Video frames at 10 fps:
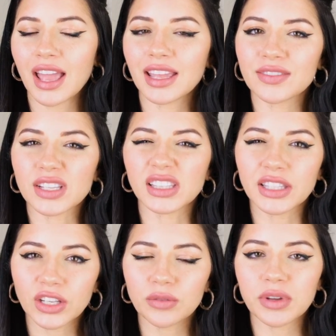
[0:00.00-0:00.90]
and gives a
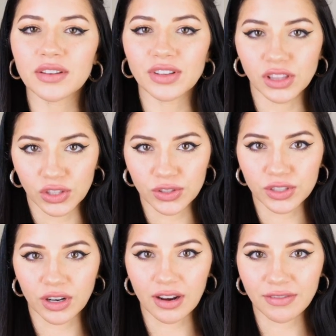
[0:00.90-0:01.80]
little bit of a
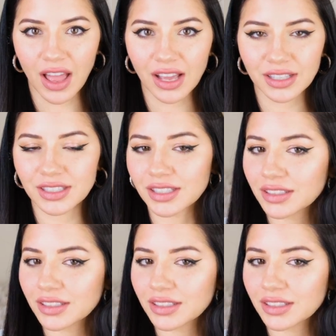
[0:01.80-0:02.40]
looser effect.